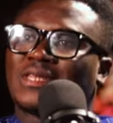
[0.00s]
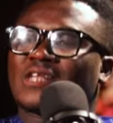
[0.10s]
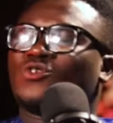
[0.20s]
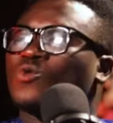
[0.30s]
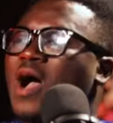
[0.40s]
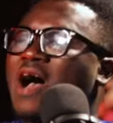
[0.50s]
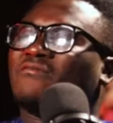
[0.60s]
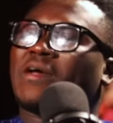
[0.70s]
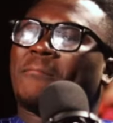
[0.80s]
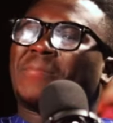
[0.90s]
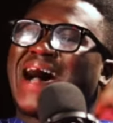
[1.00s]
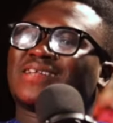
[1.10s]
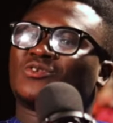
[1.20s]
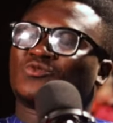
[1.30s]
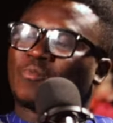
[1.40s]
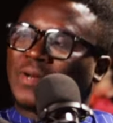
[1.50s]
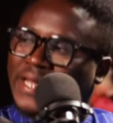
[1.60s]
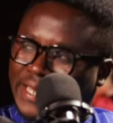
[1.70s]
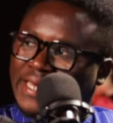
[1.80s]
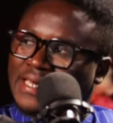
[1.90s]
that you have a part to
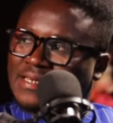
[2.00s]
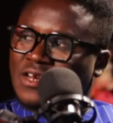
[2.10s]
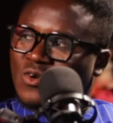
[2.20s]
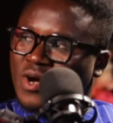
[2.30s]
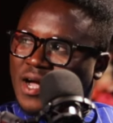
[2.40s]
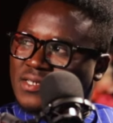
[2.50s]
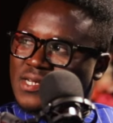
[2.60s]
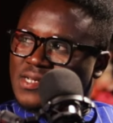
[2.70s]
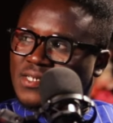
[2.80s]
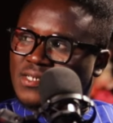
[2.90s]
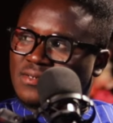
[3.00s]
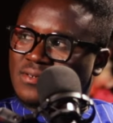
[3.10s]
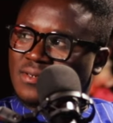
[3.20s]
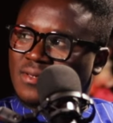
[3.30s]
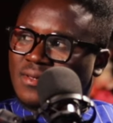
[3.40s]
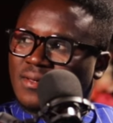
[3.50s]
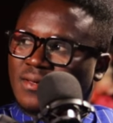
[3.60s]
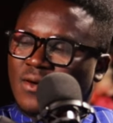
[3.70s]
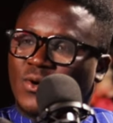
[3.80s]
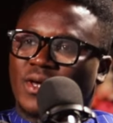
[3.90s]
play in the local church. Mm.
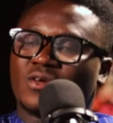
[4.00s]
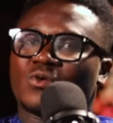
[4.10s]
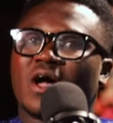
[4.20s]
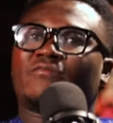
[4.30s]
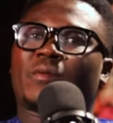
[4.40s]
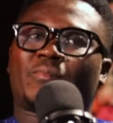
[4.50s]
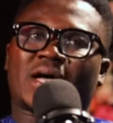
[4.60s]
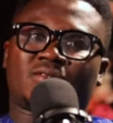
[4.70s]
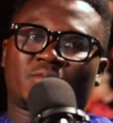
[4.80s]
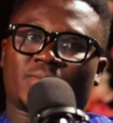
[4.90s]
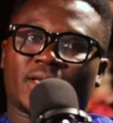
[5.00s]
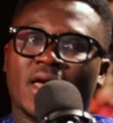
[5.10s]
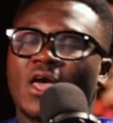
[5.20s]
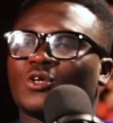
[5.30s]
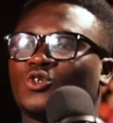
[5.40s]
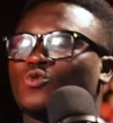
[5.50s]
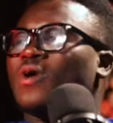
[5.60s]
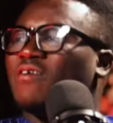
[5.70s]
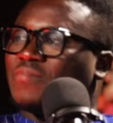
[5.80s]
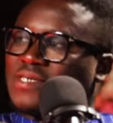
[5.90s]
Okay, you have a part to play. You
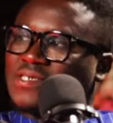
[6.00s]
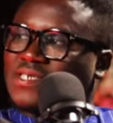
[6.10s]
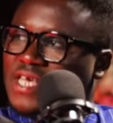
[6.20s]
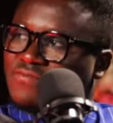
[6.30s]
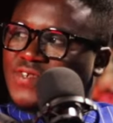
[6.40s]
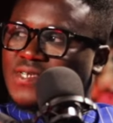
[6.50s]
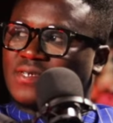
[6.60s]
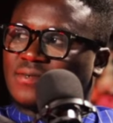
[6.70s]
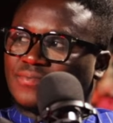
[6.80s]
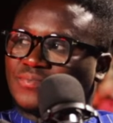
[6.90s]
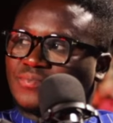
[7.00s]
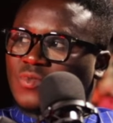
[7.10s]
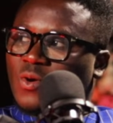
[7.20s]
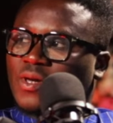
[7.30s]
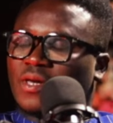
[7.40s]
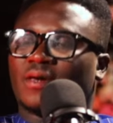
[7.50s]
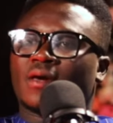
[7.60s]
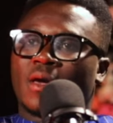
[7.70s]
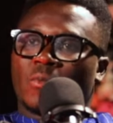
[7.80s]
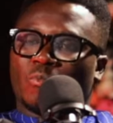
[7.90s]
have been saved, okay,
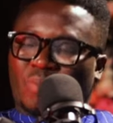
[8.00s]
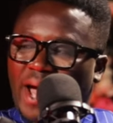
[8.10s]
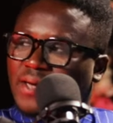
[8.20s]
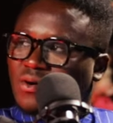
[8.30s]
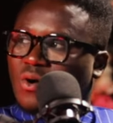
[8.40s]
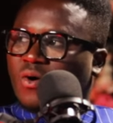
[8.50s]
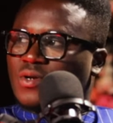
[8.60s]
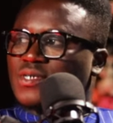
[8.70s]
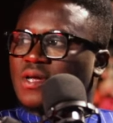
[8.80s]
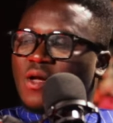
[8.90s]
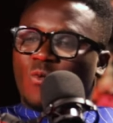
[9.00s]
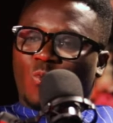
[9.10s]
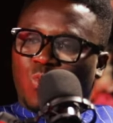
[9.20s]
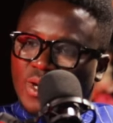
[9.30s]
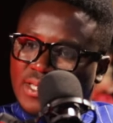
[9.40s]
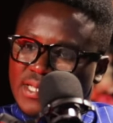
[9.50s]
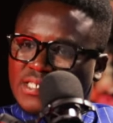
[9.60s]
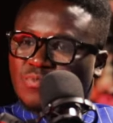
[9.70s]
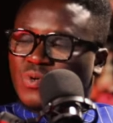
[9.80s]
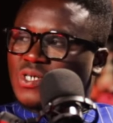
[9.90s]
by God with
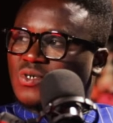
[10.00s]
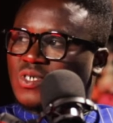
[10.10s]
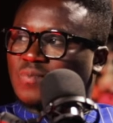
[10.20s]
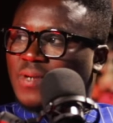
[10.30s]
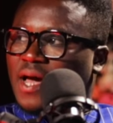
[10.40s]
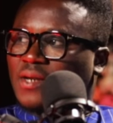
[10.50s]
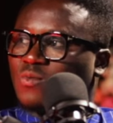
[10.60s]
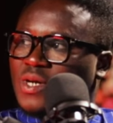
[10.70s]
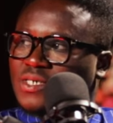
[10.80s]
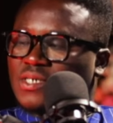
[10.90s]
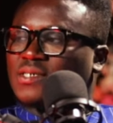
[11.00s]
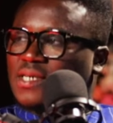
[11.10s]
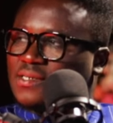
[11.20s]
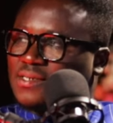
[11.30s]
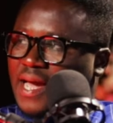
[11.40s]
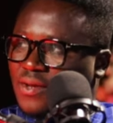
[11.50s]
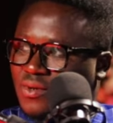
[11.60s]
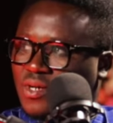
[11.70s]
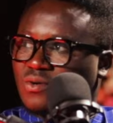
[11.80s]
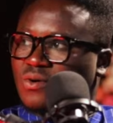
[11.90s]
his precious blood when Jesus died
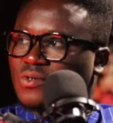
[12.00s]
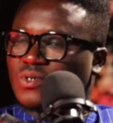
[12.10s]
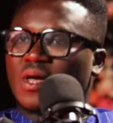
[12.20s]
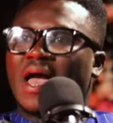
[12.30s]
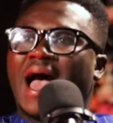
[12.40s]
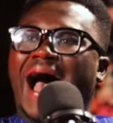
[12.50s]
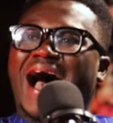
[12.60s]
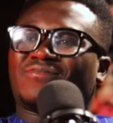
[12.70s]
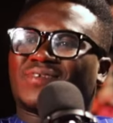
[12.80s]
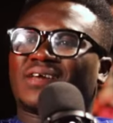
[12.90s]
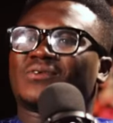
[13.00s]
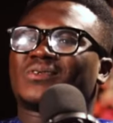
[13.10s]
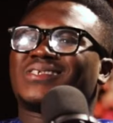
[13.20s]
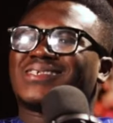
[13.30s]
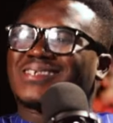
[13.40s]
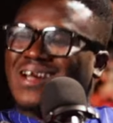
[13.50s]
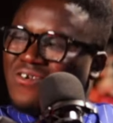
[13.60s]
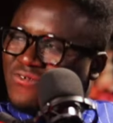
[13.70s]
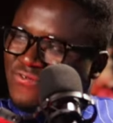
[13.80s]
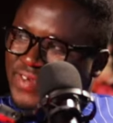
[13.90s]
on the mm. cross. After your
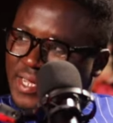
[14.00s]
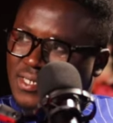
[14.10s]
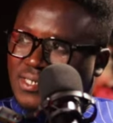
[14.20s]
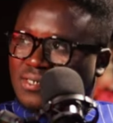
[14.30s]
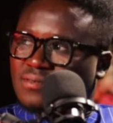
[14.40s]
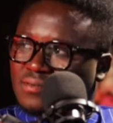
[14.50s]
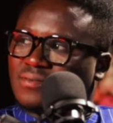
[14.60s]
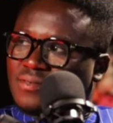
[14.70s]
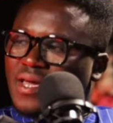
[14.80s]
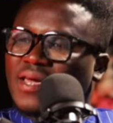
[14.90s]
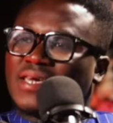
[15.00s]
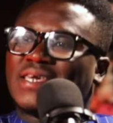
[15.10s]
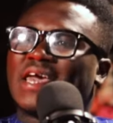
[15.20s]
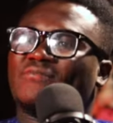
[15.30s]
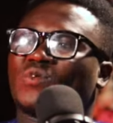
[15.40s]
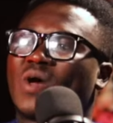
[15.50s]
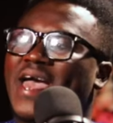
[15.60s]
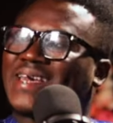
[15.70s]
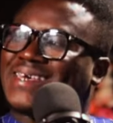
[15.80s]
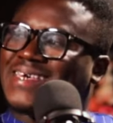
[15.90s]
salvation, he gave you
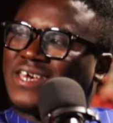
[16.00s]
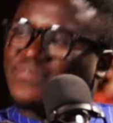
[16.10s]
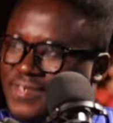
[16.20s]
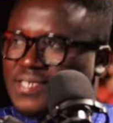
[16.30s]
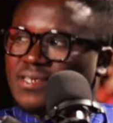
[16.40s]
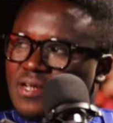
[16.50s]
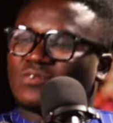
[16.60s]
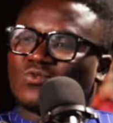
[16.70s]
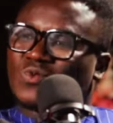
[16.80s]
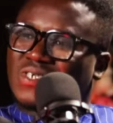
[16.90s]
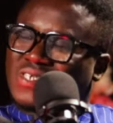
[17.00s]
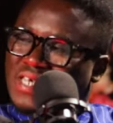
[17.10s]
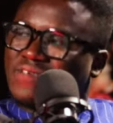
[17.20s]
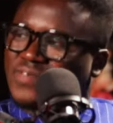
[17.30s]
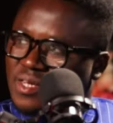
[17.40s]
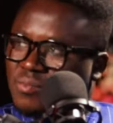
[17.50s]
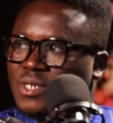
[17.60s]
a gift to save the